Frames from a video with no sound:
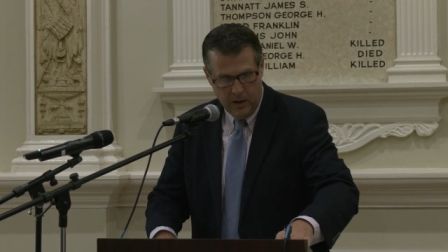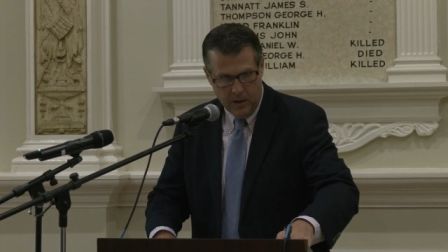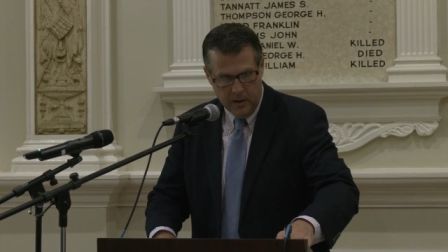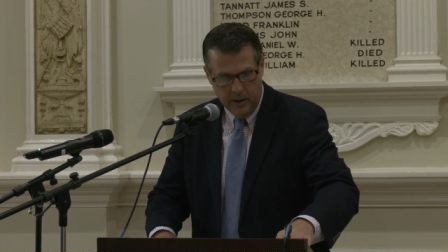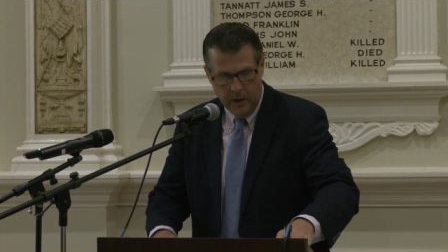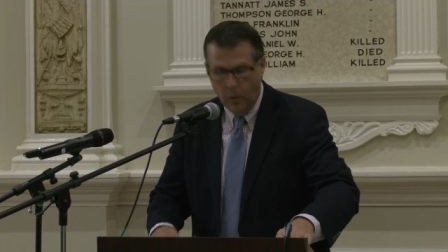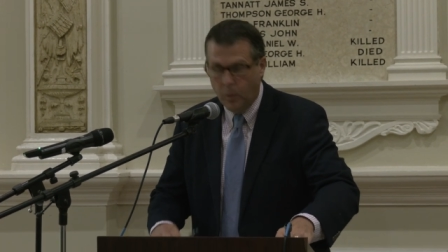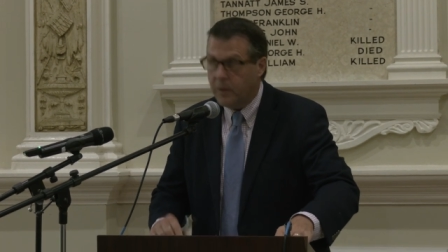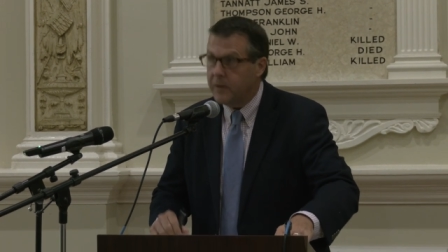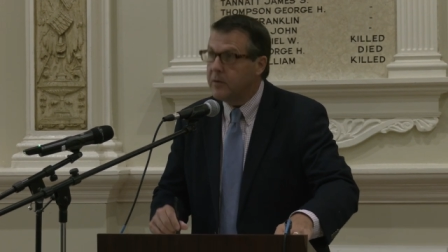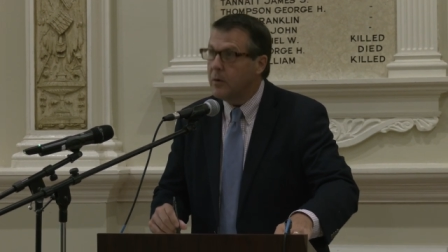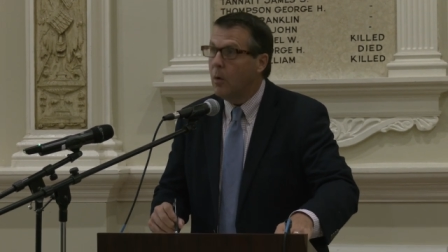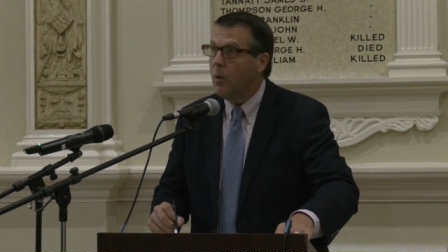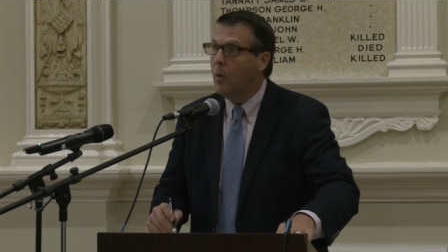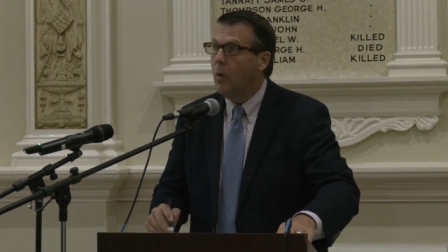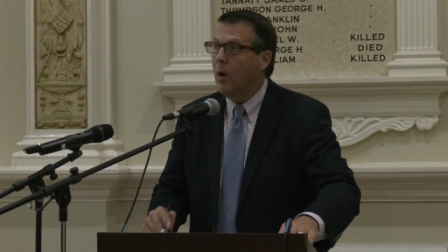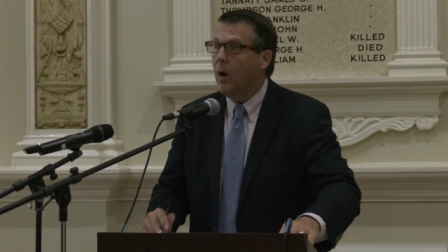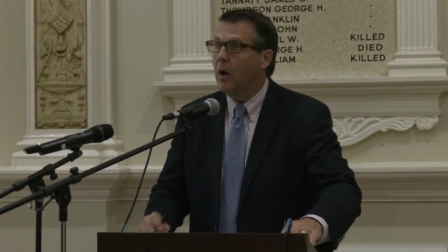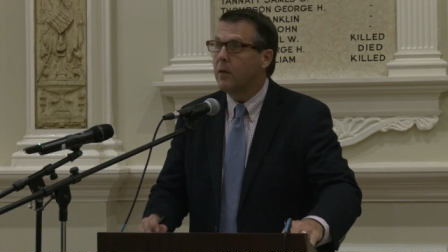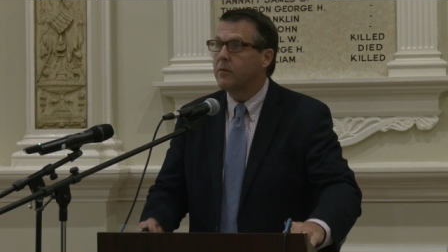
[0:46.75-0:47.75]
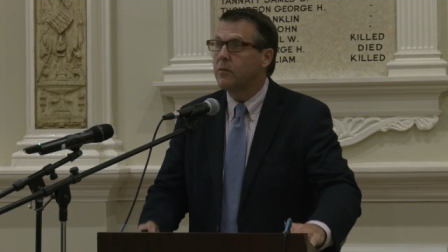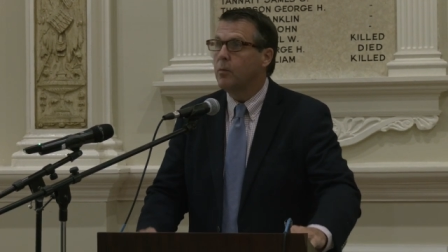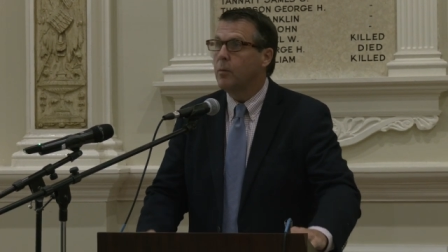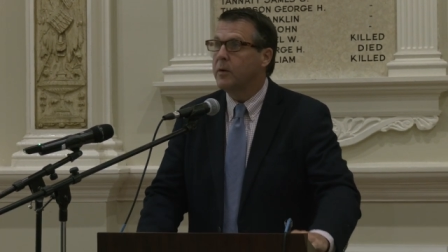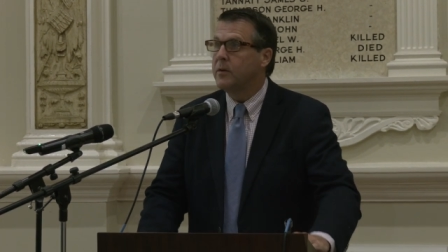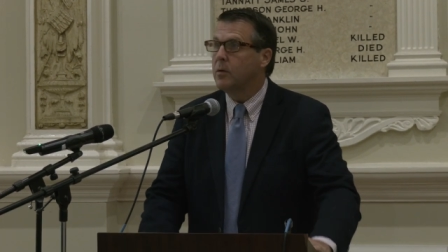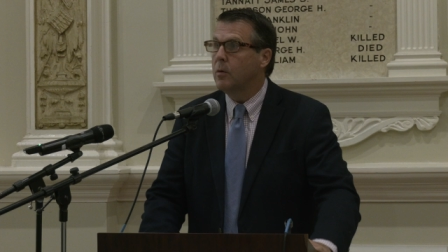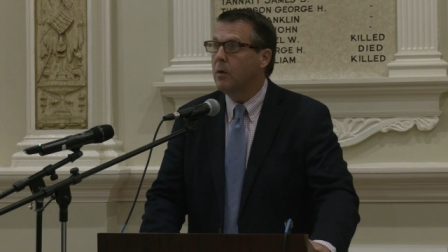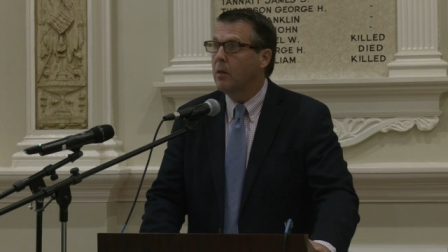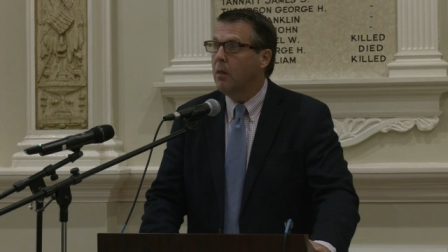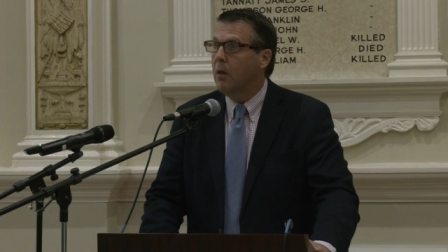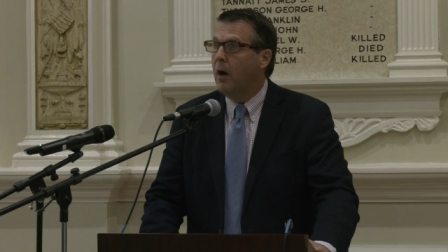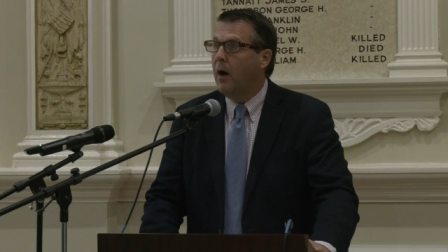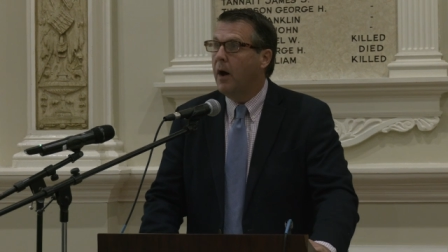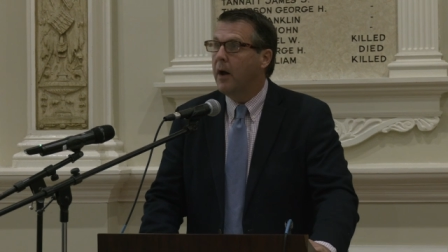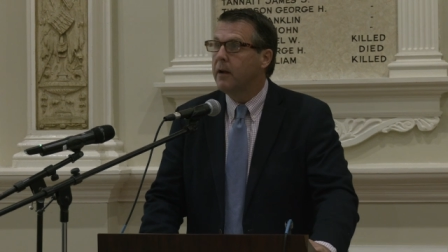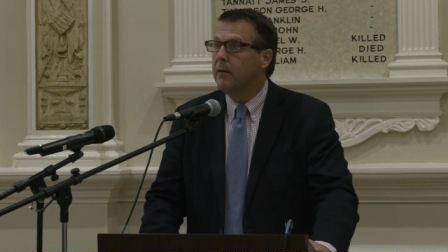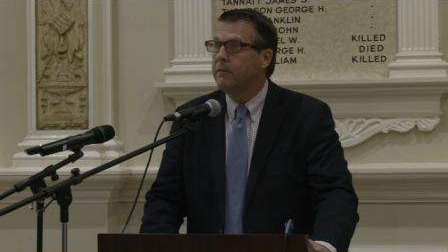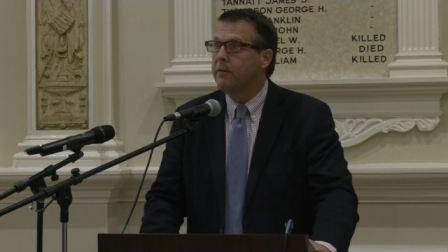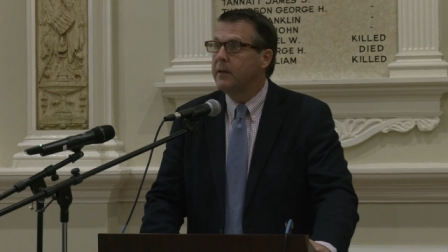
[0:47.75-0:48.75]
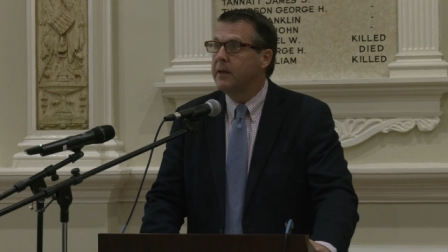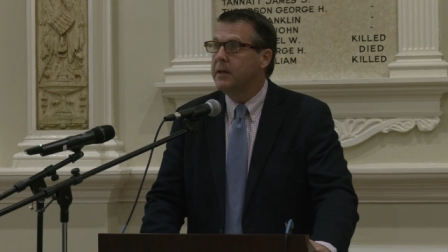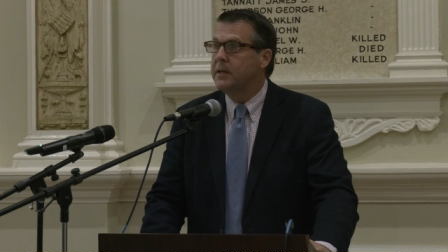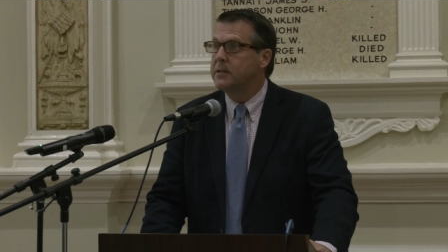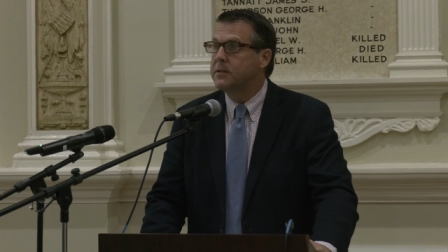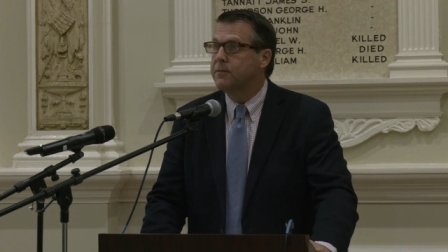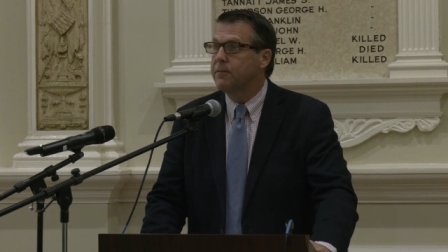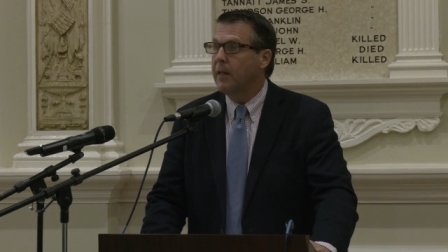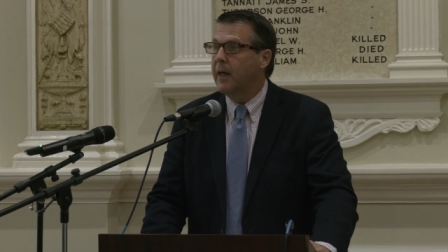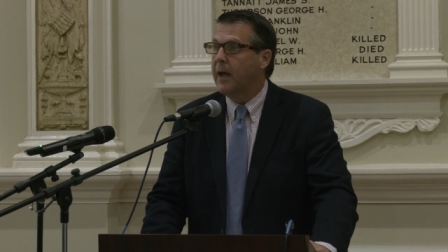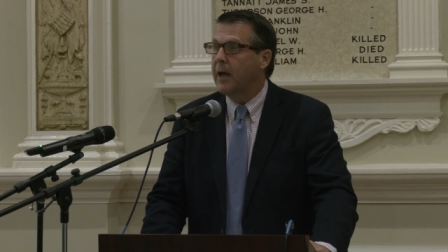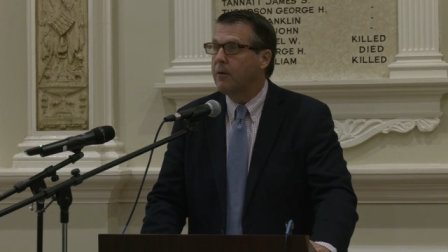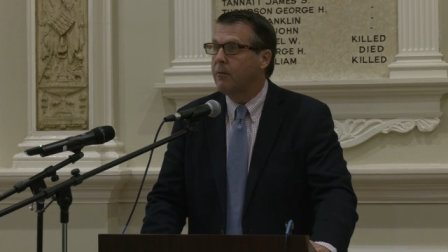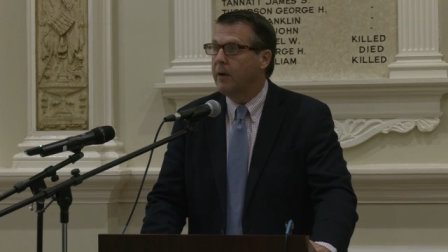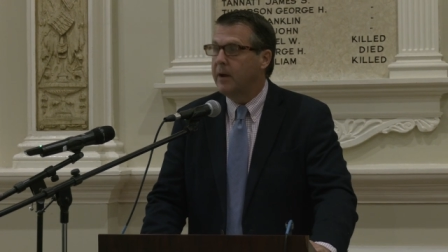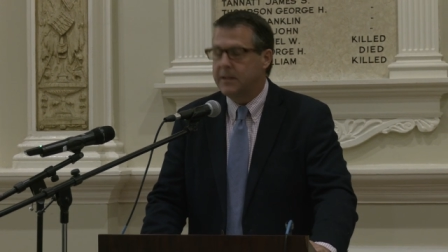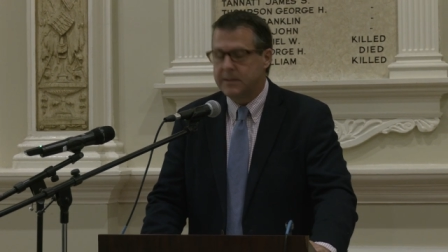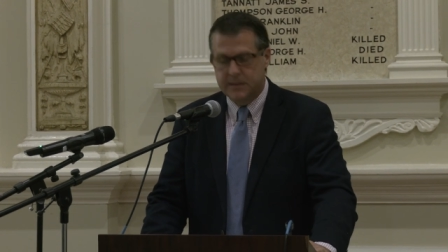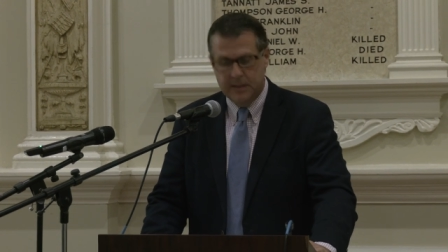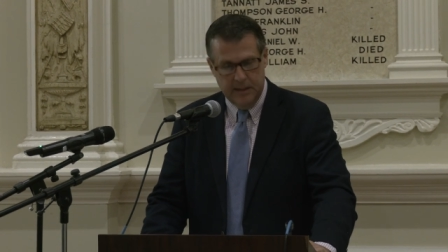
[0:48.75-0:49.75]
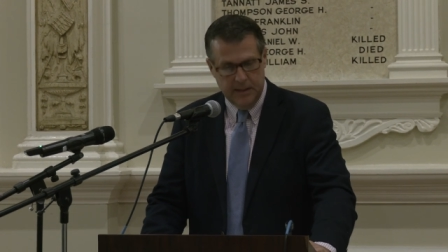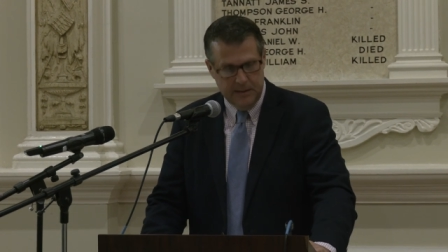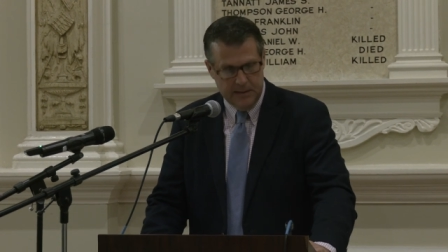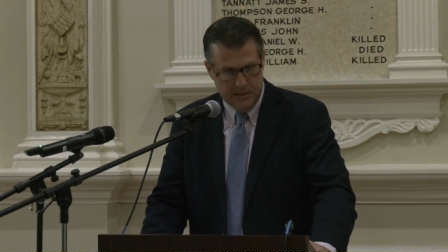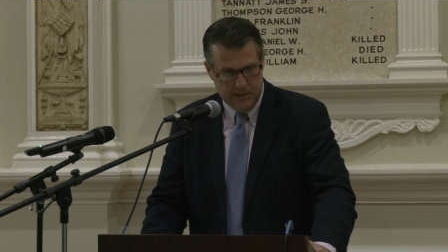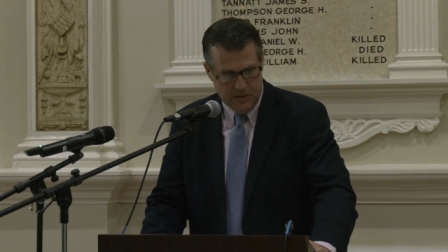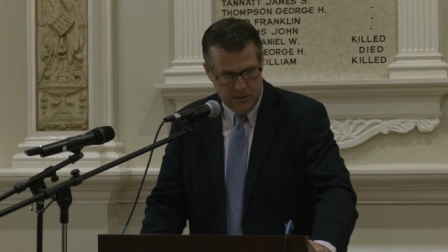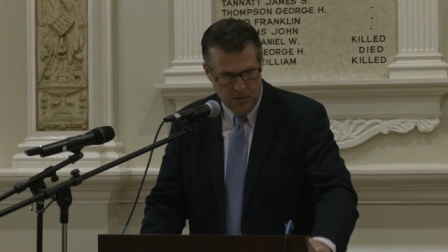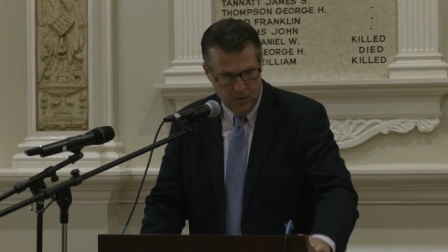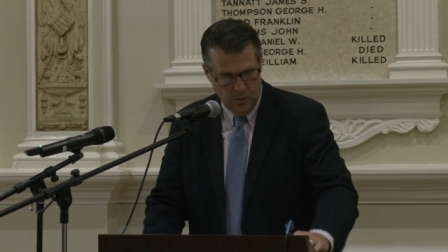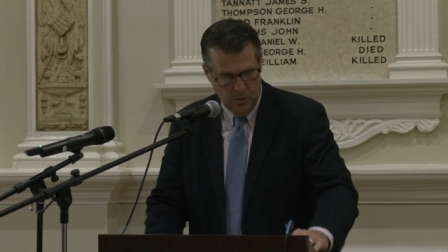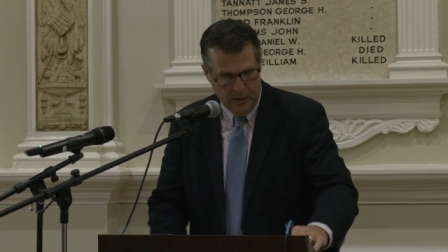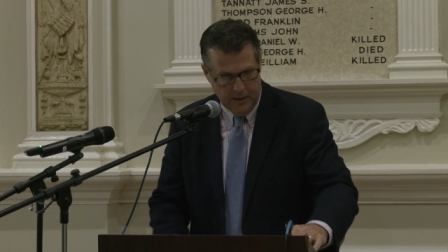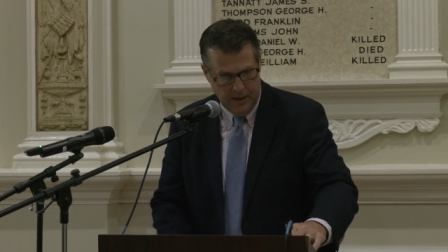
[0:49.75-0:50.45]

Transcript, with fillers: You know, we do, uh, we do a lot of these flag raisings to,